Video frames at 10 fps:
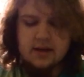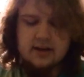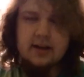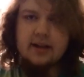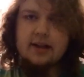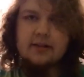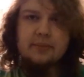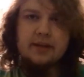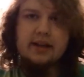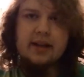Now they got the
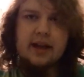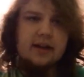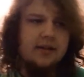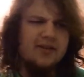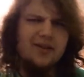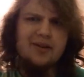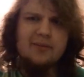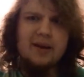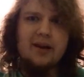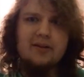big can I just heard
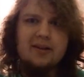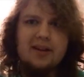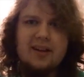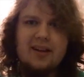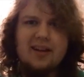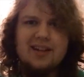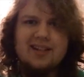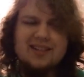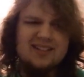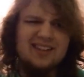about.
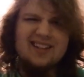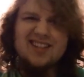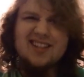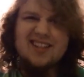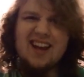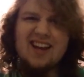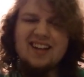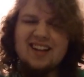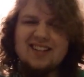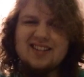It's like insane,
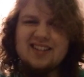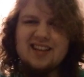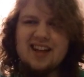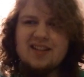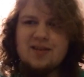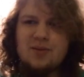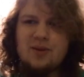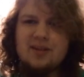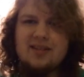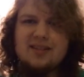like 6 cans in
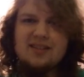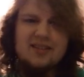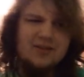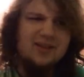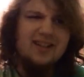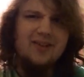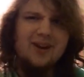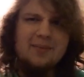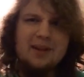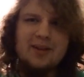one. Won't that
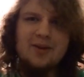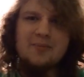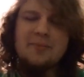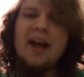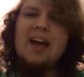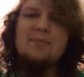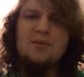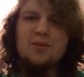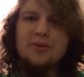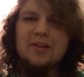crap like go bad
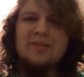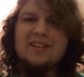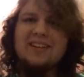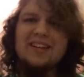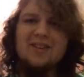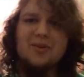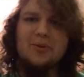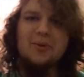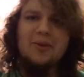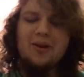before you even get
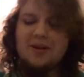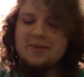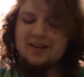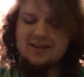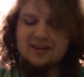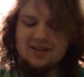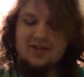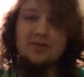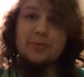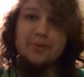through it all? I mean,
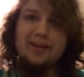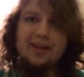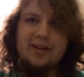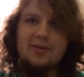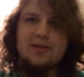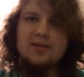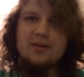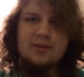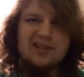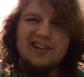unless you really like Grizzly,
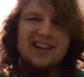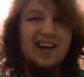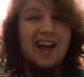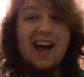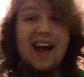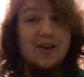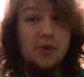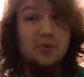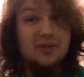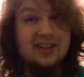which I
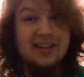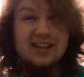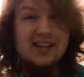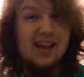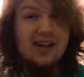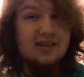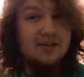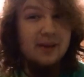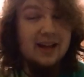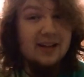don't. It kills
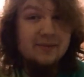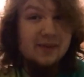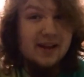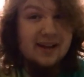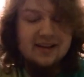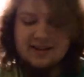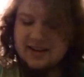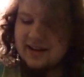my lip, man.